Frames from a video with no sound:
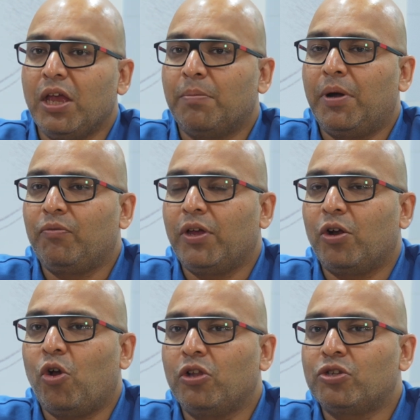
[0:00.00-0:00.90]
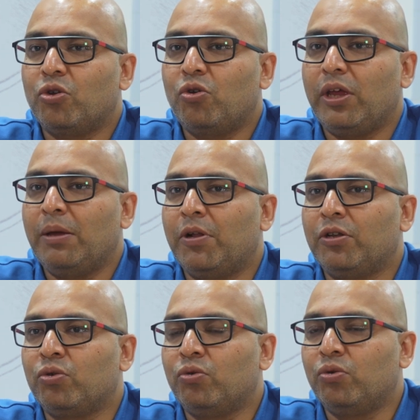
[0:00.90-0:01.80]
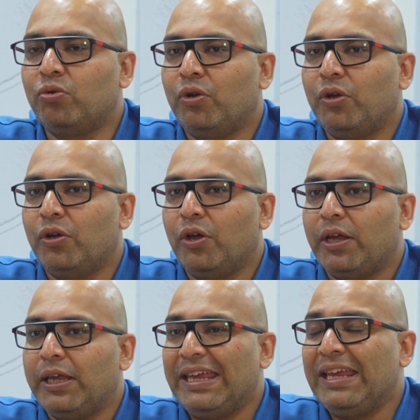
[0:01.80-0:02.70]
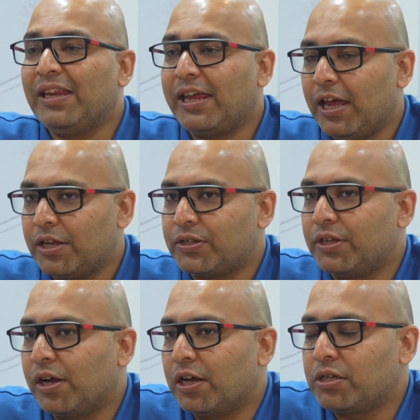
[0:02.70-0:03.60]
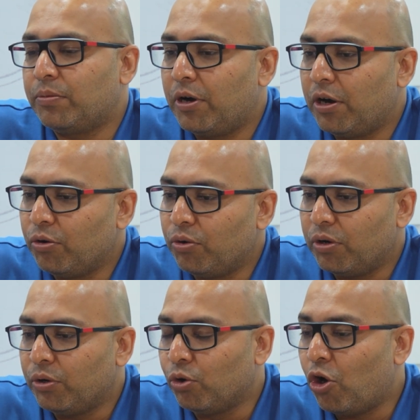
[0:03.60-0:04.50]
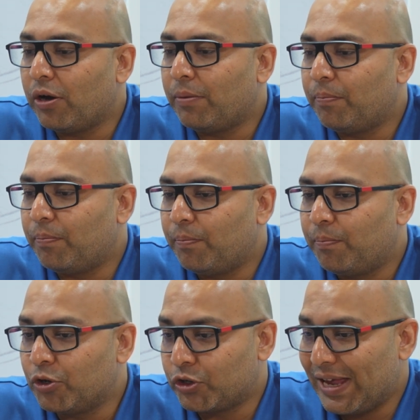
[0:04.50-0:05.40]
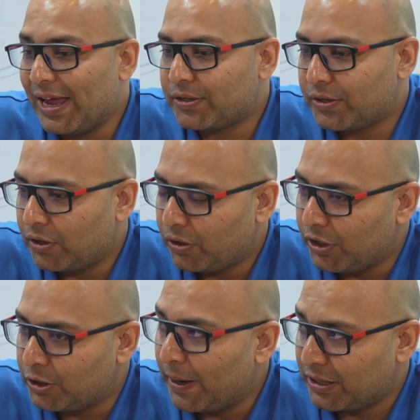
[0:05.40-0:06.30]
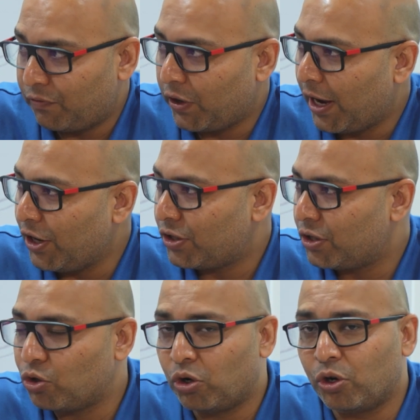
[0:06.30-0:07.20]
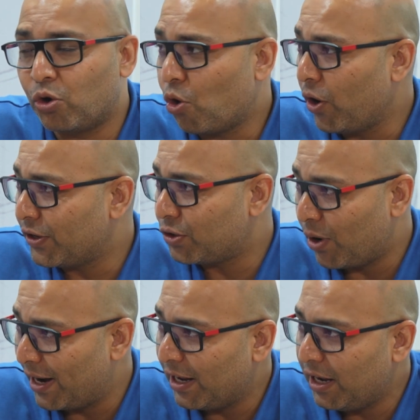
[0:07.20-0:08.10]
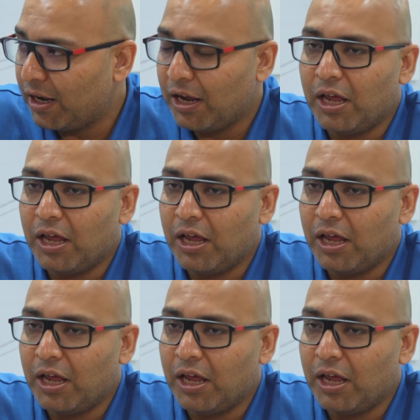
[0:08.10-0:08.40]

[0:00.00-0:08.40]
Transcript: But we are also able to, in case the customer do not possess the specifications or the drawings readily,